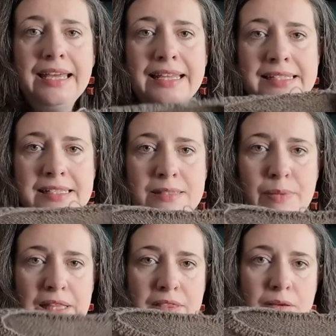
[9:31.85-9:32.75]
It does
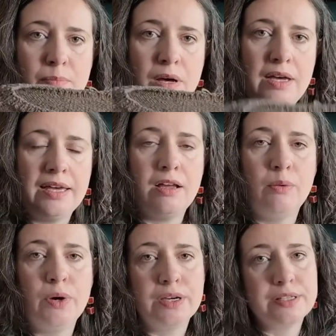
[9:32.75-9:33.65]
mean that my colour
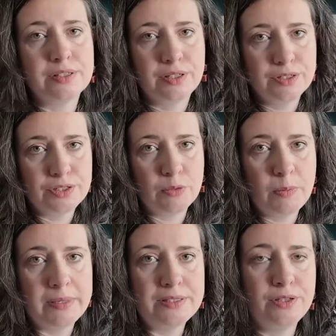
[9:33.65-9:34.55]
work is going to stop a
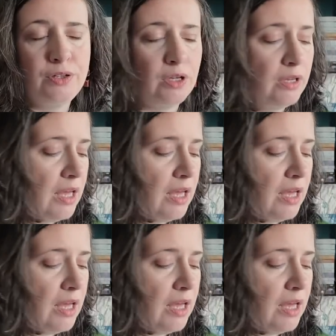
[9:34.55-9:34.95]
bit sooner.